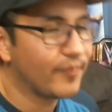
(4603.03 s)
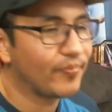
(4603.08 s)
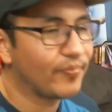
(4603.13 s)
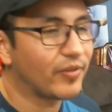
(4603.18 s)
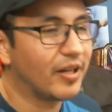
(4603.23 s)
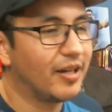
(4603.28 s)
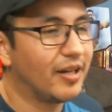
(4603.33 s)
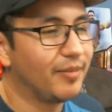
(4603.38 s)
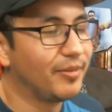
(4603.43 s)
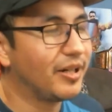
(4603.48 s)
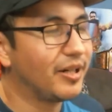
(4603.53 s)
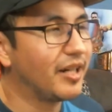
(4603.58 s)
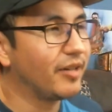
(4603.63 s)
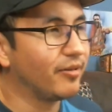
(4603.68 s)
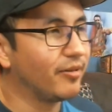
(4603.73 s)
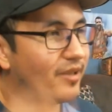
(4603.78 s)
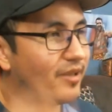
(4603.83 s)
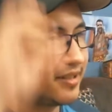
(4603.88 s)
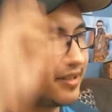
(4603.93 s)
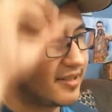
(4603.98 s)
But
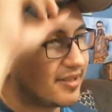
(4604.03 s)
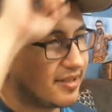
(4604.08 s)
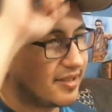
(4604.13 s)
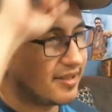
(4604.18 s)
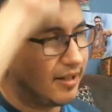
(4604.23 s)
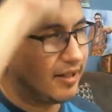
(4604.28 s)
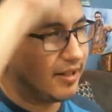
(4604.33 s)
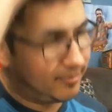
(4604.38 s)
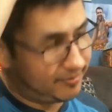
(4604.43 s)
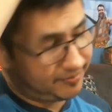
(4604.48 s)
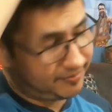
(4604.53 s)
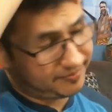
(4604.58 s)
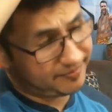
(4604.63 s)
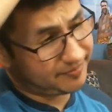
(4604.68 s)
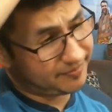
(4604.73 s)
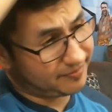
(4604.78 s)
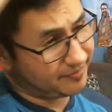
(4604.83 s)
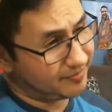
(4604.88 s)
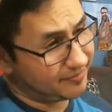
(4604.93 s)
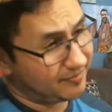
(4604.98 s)
anyways, for
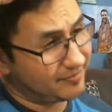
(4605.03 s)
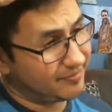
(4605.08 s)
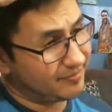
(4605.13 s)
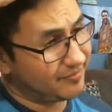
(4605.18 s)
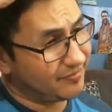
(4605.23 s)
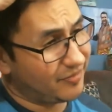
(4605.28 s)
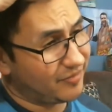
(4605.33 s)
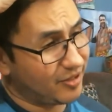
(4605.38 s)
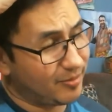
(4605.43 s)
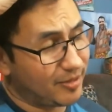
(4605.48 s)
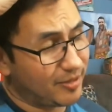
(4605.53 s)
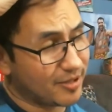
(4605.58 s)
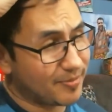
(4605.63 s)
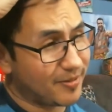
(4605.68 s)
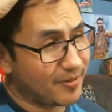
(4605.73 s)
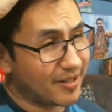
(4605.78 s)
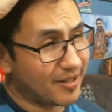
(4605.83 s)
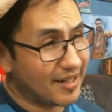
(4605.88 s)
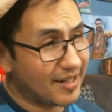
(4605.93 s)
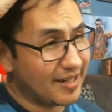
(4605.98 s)
the most
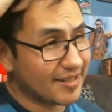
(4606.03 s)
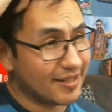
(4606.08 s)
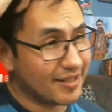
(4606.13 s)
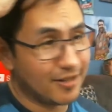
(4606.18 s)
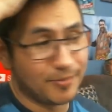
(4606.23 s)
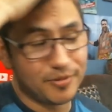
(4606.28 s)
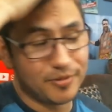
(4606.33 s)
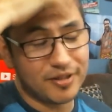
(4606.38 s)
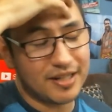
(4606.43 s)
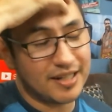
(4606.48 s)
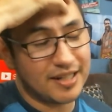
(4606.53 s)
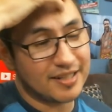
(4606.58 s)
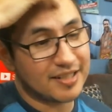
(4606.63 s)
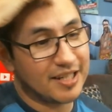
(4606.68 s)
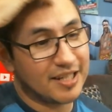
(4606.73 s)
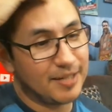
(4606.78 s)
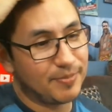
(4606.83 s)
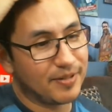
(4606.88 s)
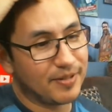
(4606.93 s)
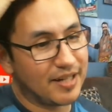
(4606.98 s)
part, guys, I hope you guys
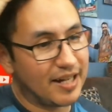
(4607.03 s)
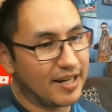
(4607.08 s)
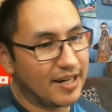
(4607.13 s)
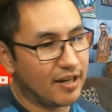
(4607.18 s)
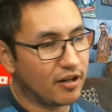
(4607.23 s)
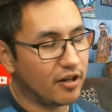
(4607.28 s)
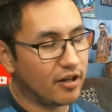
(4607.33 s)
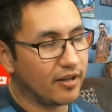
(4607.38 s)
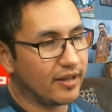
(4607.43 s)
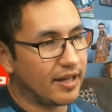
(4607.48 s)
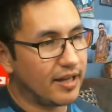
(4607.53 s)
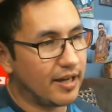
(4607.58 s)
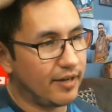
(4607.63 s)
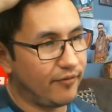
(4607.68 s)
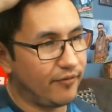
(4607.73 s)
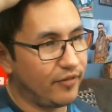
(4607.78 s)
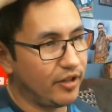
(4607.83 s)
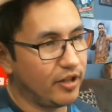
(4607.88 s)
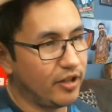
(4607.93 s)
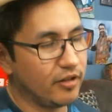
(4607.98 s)
keep an eye out on that
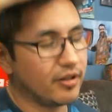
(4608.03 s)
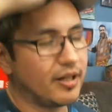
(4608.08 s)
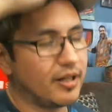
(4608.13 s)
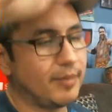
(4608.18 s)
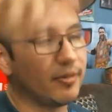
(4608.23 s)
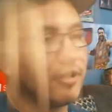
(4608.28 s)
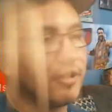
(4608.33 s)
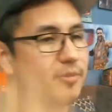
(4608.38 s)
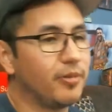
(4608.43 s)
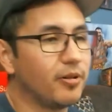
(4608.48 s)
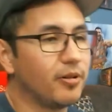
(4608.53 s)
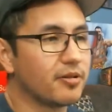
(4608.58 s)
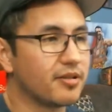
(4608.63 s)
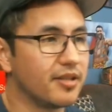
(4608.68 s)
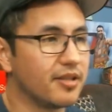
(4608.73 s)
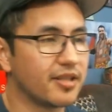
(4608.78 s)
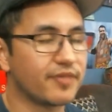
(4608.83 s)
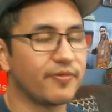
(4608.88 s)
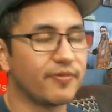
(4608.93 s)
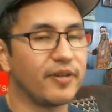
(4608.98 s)
video that I'm going to post
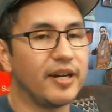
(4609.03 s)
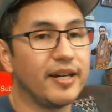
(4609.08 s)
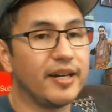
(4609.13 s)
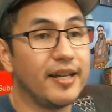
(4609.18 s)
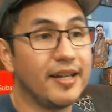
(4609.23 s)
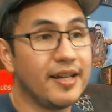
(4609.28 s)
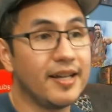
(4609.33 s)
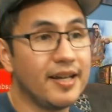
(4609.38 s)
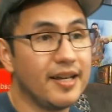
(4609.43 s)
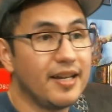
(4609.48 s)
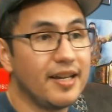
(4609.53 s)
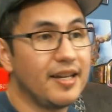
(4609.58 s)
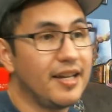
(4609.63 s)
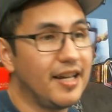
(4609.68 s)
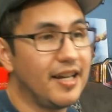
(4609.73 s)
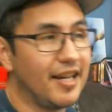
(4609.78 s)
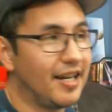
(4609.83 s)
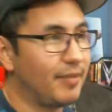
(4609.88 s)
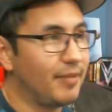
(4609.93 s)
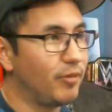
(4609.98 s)
this Friday.
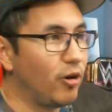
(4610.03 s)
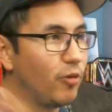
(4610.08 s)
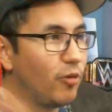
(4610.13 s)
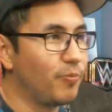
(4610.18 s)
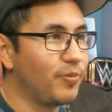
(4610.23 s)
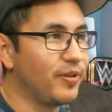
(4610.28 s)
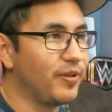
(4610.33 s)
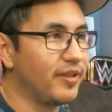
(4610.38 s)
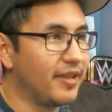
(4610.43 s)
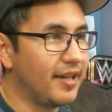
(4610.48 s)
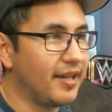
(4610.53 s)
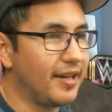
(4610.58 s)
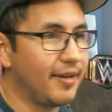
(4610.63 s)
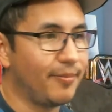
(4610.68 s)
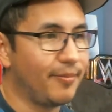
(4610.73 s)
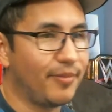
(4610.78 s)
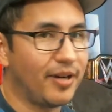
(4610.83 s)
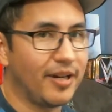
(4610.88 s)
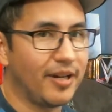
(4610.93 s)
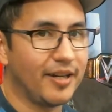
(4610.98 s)
And I'm hoping that
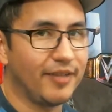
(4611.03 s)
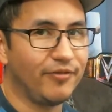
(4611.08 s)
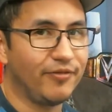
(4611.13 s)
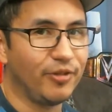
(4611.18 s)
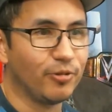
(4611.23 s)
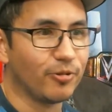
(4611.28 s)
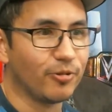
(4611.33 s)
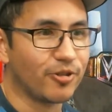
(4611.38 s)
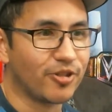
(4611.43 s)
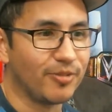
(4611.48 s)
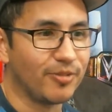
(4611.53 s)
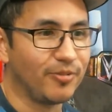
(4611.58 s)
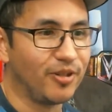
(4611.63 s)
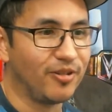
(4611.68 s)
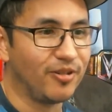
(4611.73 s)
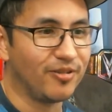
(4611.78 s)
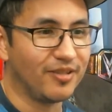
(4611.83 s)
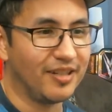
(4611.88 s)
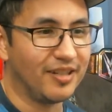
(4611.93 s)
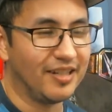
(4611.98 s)
my viewership
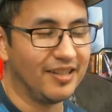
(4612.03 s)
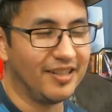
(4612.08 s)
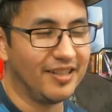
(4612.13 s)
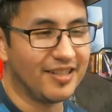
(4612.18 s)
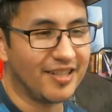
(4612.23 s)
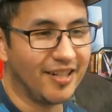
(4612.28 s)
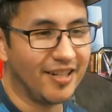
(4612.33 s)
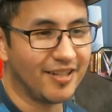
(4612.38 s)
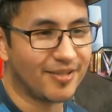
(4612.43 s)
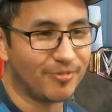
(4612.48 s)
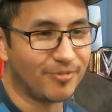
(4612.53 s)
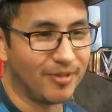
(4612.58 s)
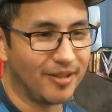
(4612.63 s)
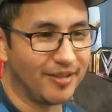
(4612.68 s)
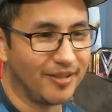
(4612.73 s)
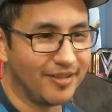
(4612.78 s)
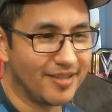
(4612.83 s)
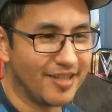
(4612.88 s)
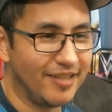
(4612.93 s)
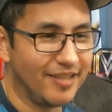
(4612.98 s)
at least hits
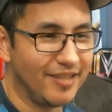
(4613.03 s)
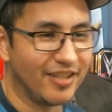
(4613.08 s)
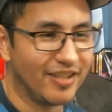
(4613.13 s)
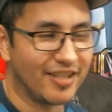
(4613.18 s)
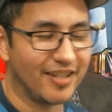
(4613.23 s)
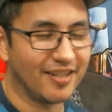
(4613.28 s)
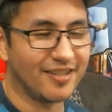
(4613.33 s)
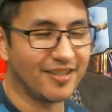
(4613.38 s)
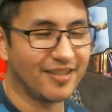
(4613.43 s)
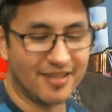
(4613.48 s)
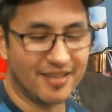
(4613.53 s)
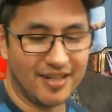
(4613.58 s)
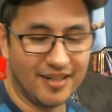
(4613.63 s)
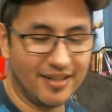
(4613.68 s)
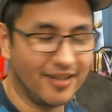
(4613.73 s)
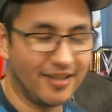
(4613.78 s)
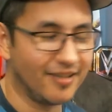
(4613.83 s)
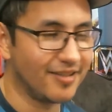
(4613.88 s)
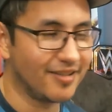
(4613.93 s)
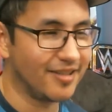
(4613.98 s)
what CV Tech is saying
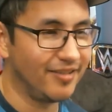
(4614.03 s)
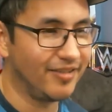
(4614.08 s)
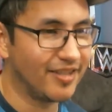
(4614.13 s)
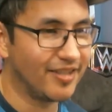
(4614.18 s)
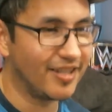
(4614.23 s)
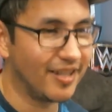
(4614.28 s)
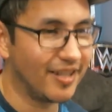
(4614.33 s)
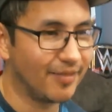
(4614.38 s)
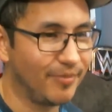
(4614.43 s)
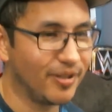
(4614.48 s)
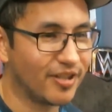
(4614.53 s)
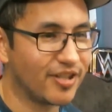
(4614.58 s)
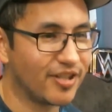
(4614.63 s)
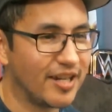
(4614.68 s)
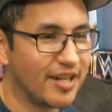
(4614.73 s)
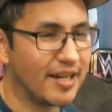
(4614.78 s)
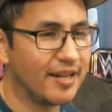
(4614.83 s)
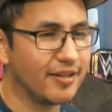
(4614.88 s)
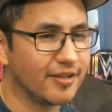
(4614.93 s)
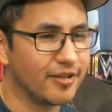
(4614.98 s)
here. CV Tech, big
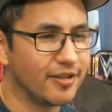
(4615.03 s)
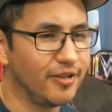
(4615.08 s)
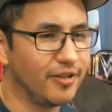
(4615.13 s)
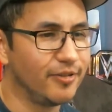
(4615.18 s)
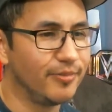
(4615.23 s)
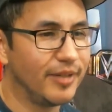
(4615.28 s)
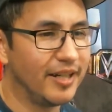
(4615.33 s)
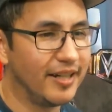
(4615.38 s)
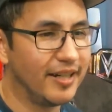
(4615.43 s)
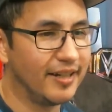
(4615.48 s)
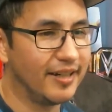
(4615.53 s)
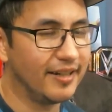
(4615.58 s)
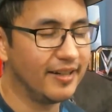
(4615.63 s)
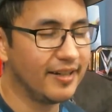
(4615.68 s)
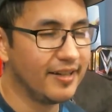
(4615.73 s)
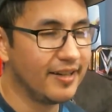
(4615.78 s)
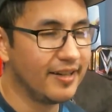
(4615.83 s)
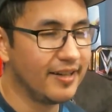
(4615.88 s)
shout out to you, man.